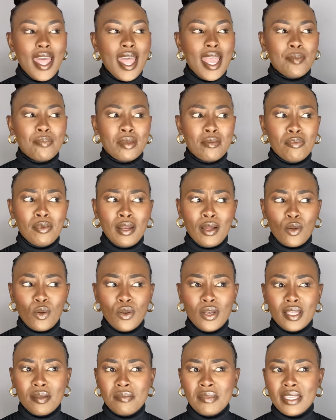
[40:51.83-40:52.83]
And people are
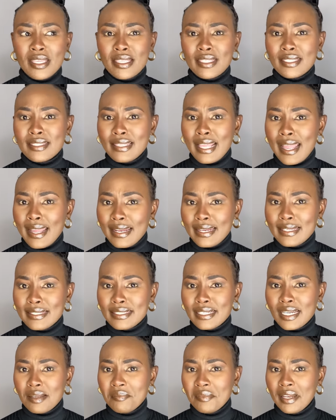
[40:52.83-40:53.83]
calling me stylish
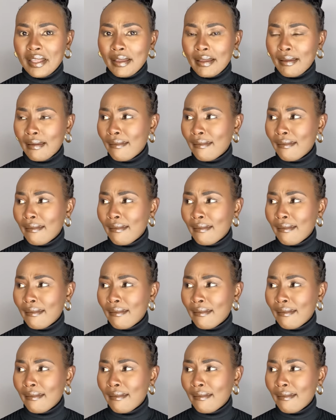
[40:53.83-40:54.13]
and I'm like,